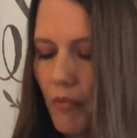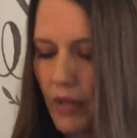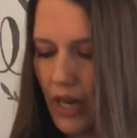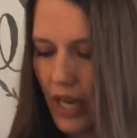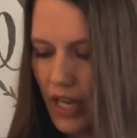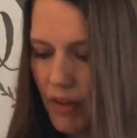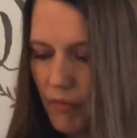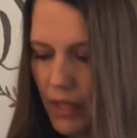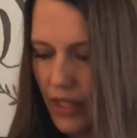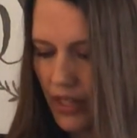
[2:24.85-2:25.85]
But I
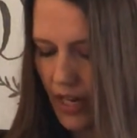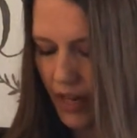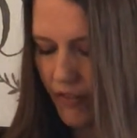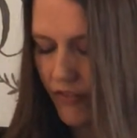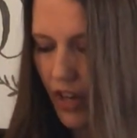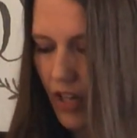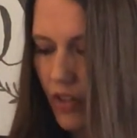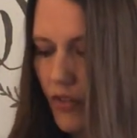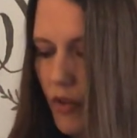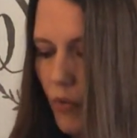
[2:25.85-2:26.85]
admit that I
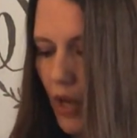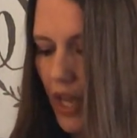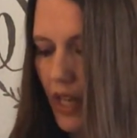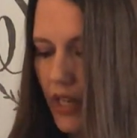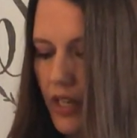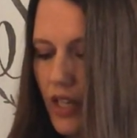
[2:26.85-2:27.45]
follow the way,